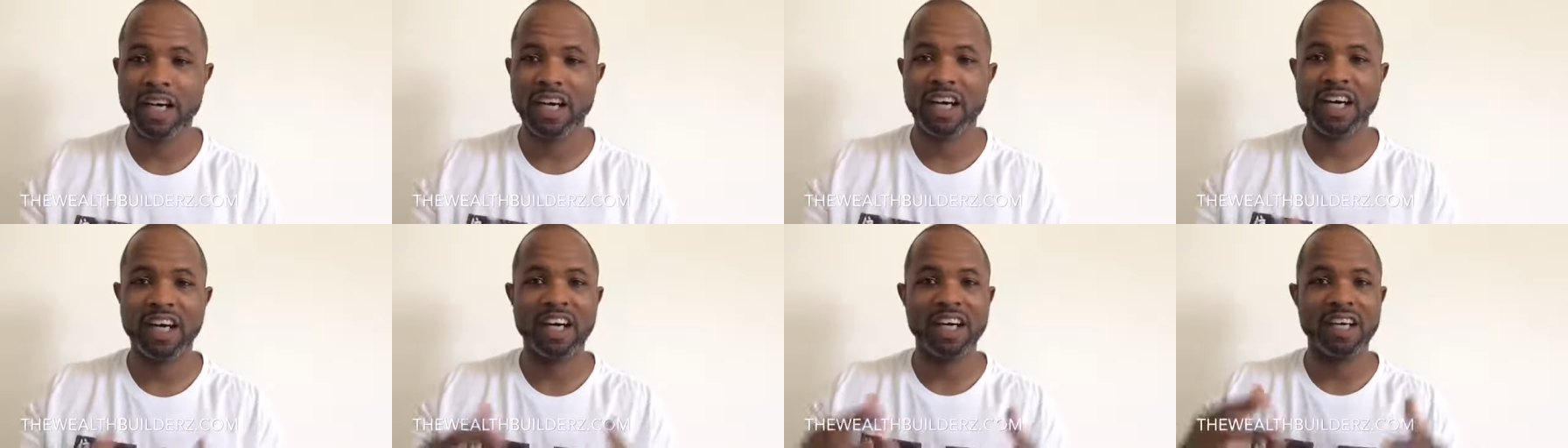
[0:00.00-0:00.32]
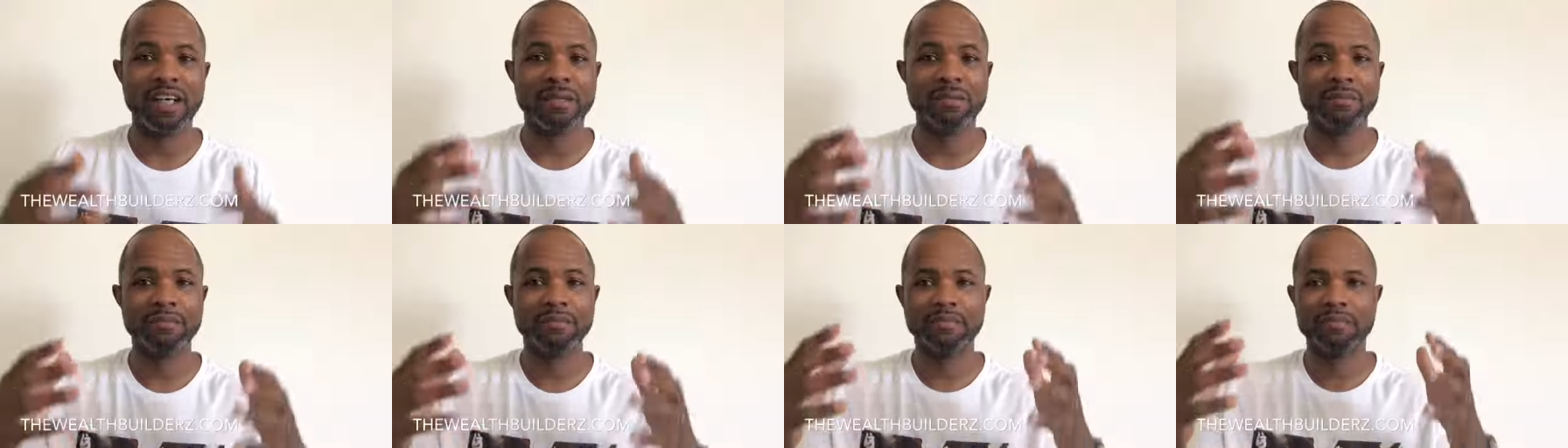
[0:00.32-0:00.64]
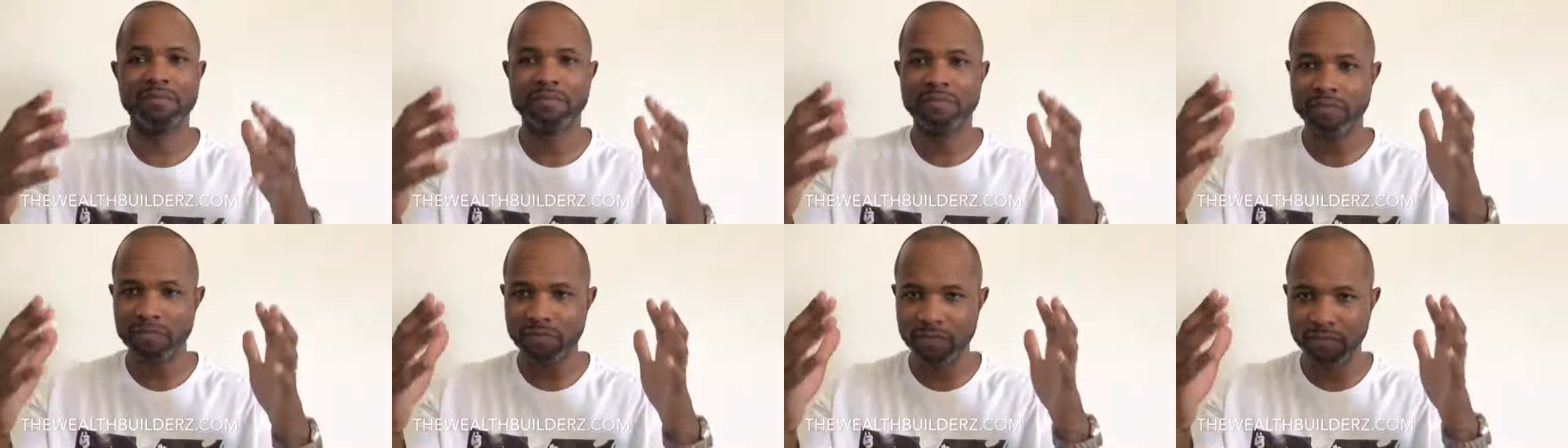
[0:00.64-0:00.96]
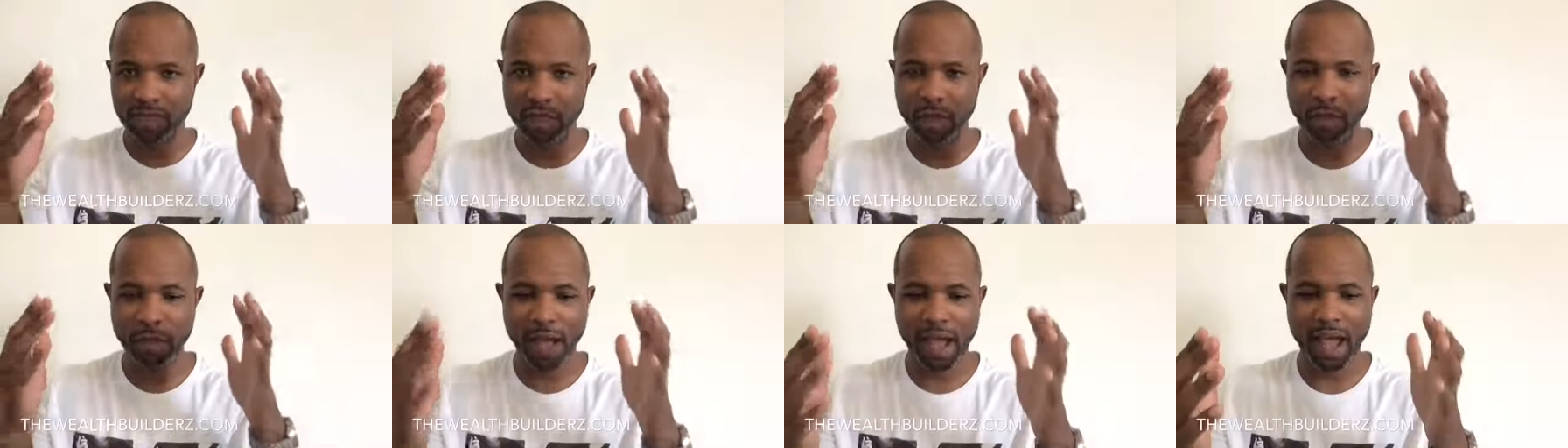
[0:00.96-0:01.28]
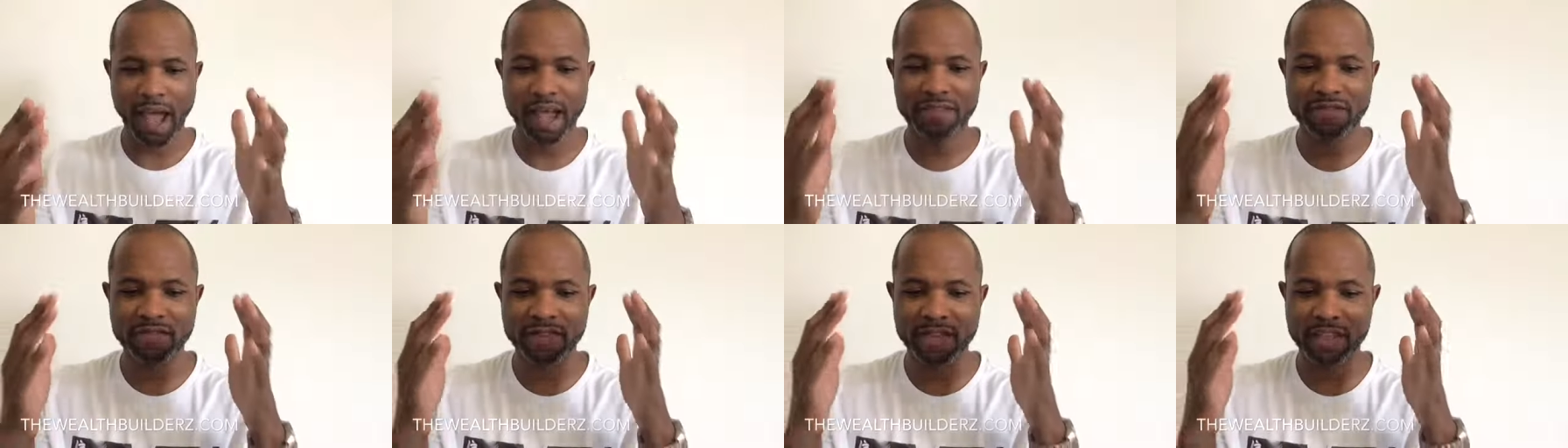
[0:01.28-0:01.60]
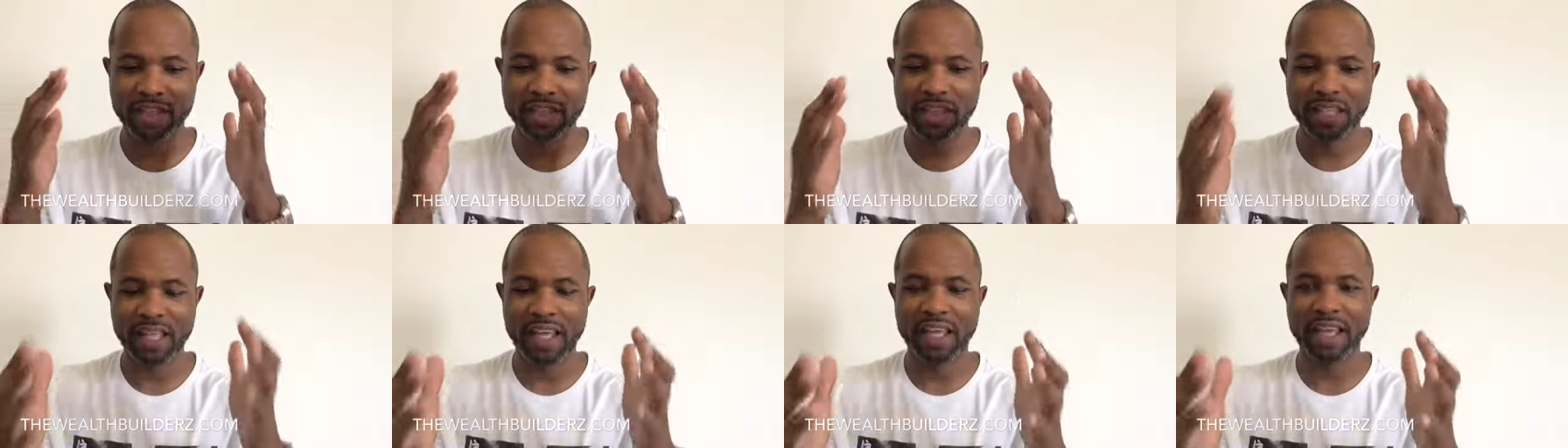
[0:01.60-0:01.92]
Um, you have
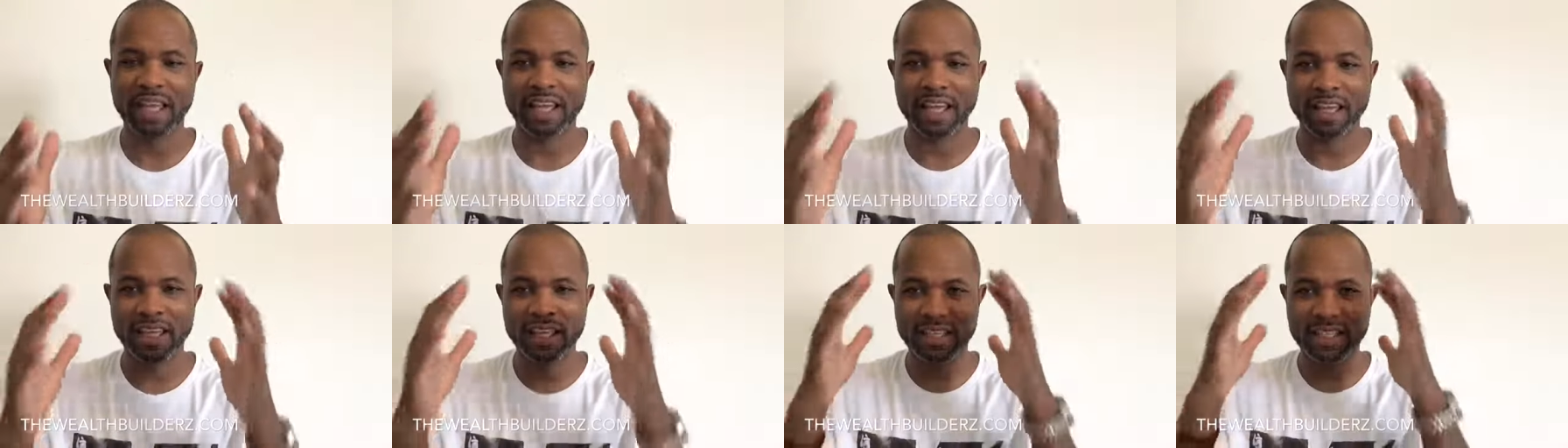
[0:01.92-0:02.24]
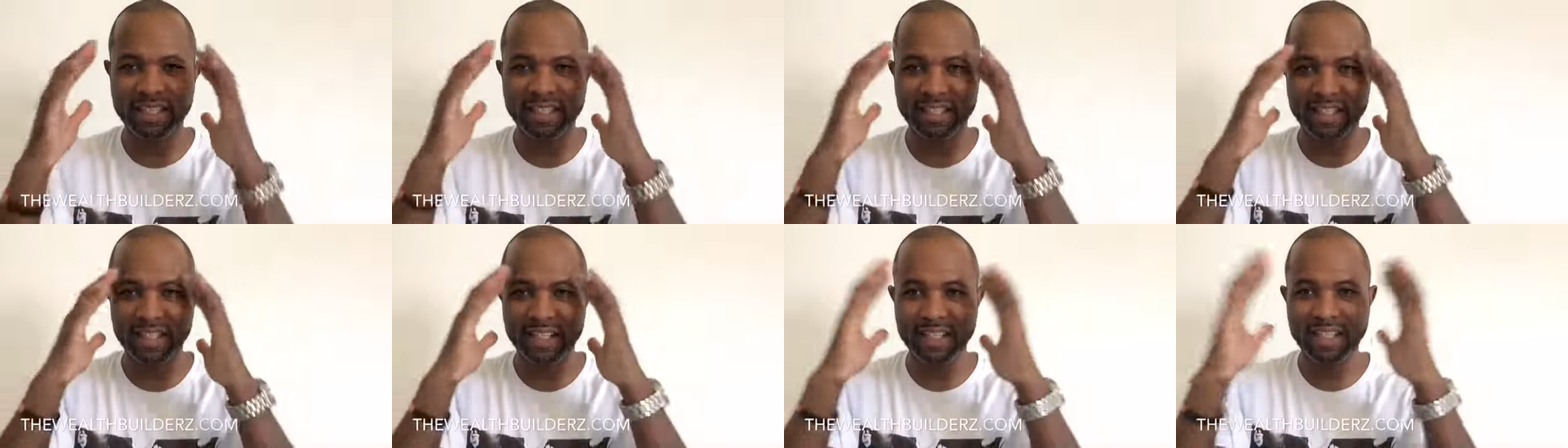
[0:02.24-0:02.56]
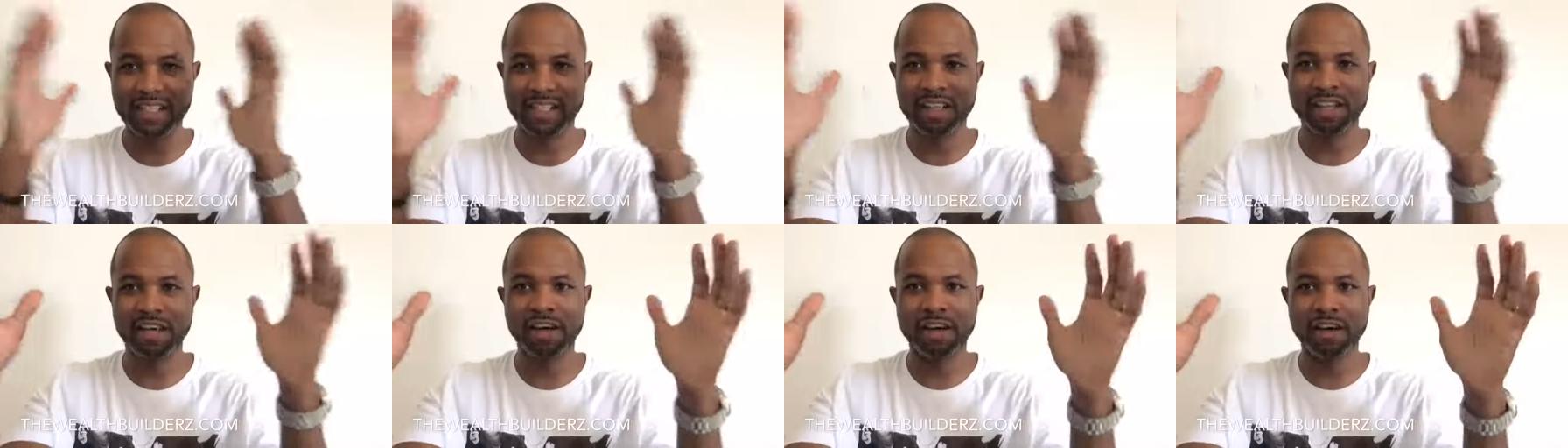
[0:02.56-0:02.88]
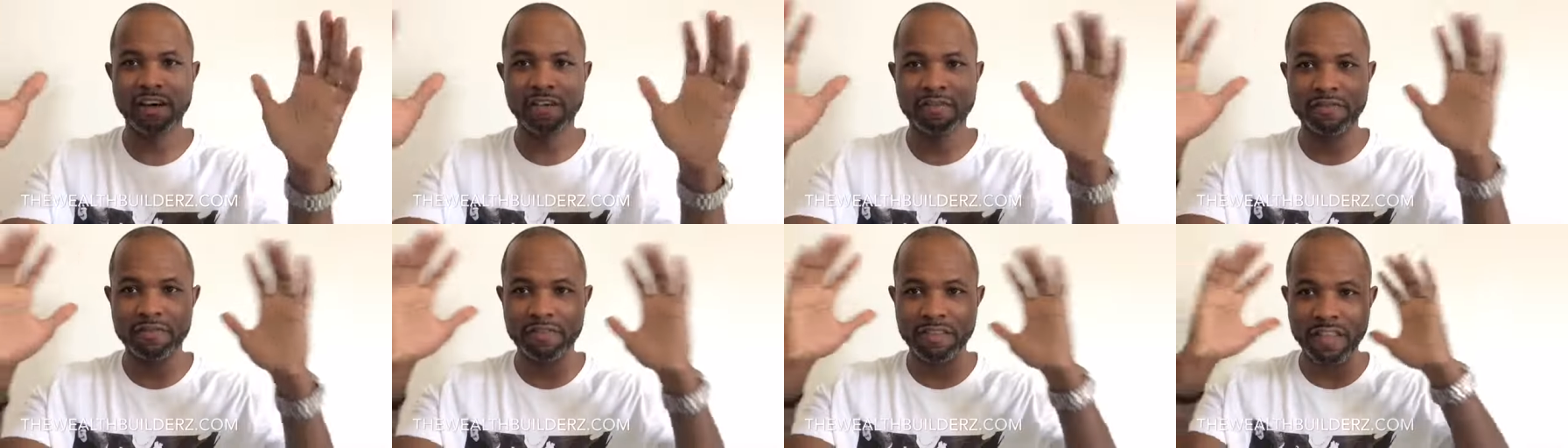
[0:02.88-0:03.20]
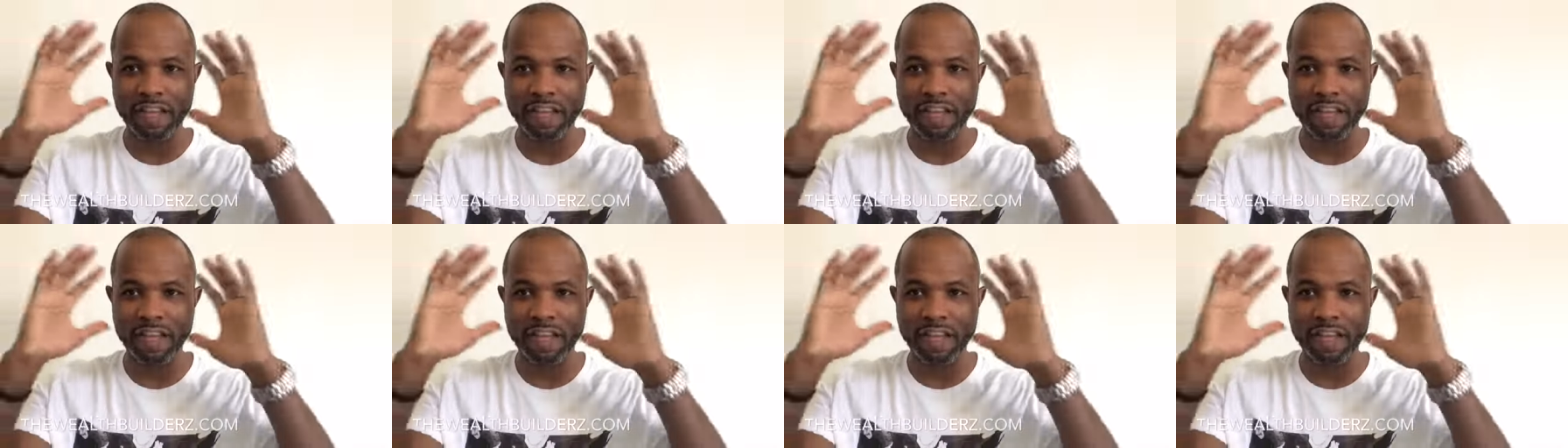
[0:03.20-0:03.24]
to think in sense of